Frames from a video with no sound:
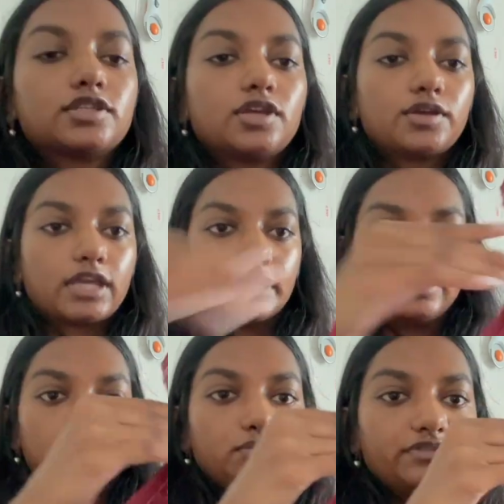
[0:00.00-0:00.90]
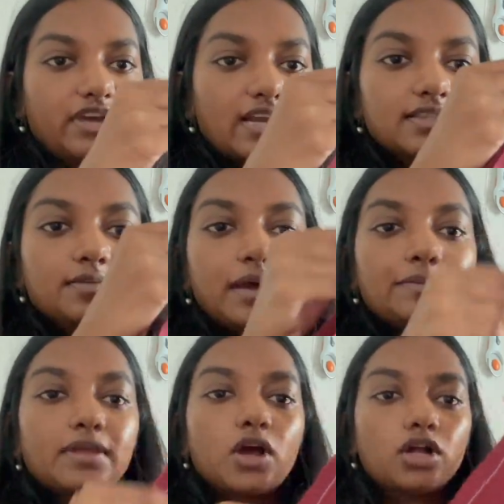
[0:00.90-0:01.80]
Okay, so we've added the
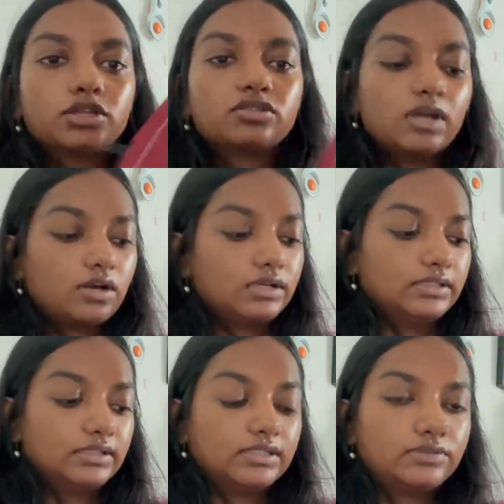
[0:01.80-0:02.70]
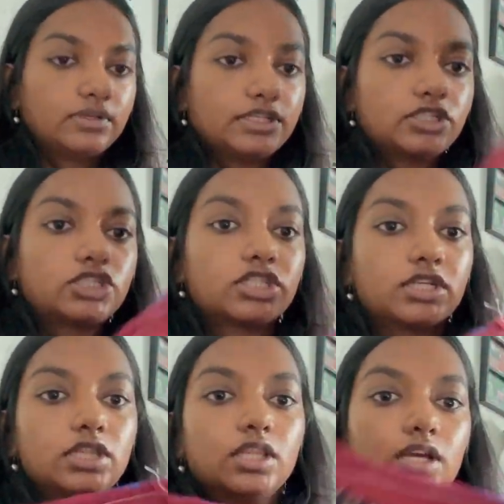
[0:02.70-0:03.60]
piping all throughout, and this is what it
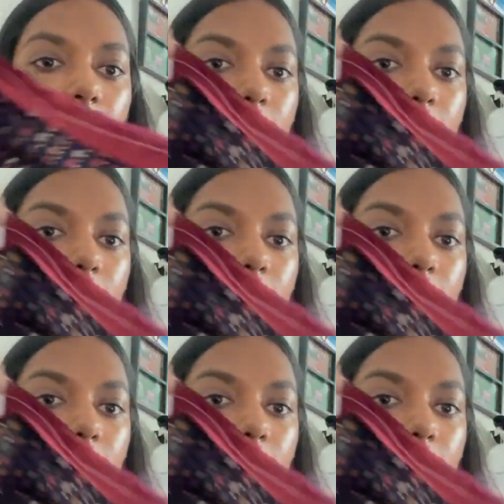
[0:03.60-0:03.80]
should look